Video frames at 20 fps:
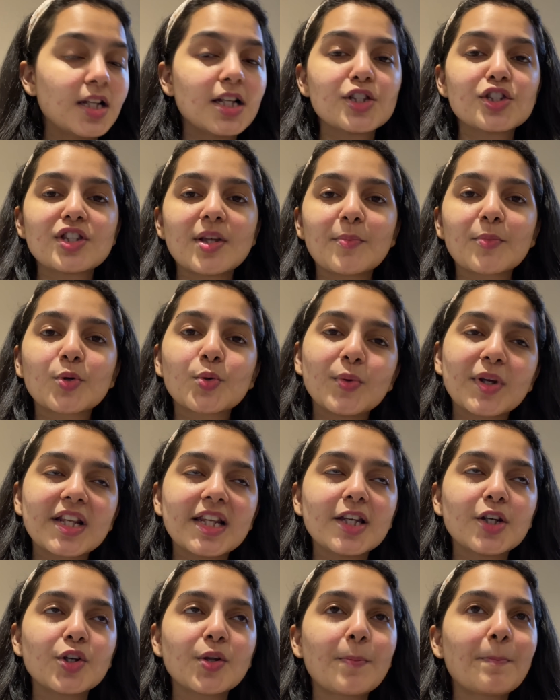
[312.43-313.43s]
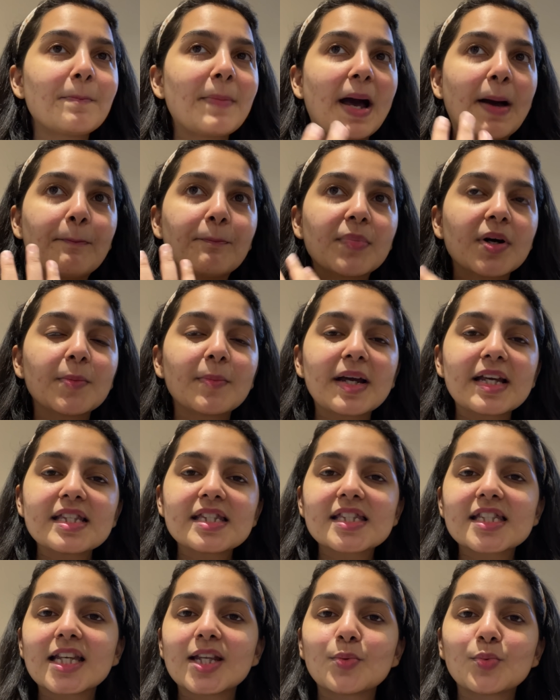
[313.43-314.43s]
So I'm quickly gonna pamper my
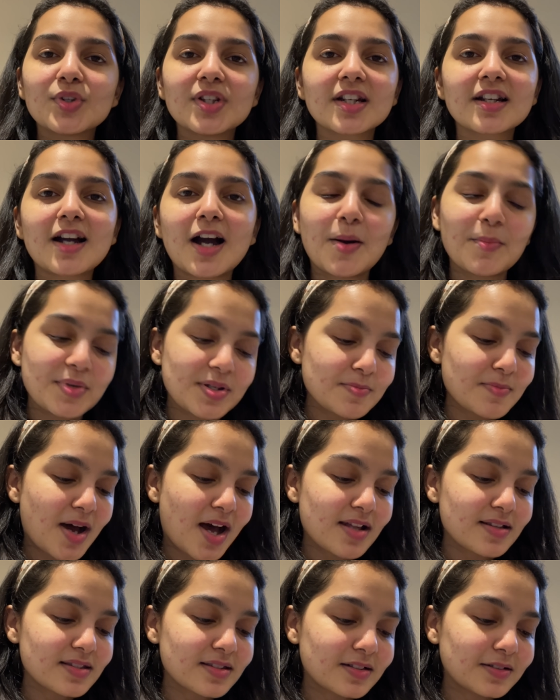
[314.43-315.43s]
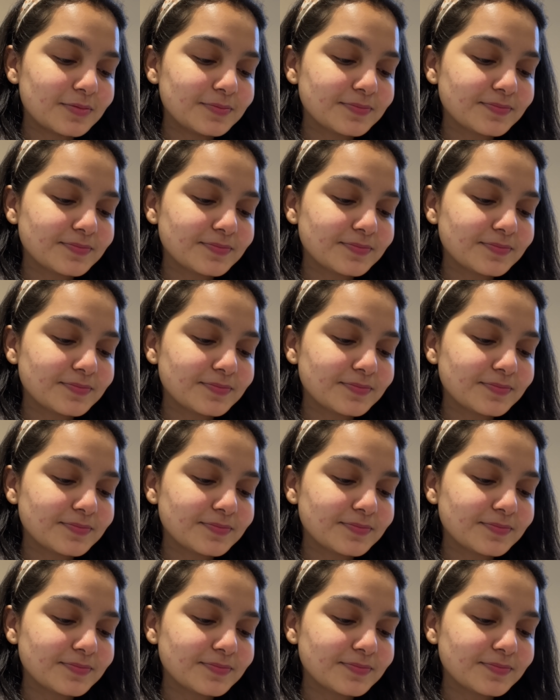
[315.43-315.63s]
skin with a calming mask.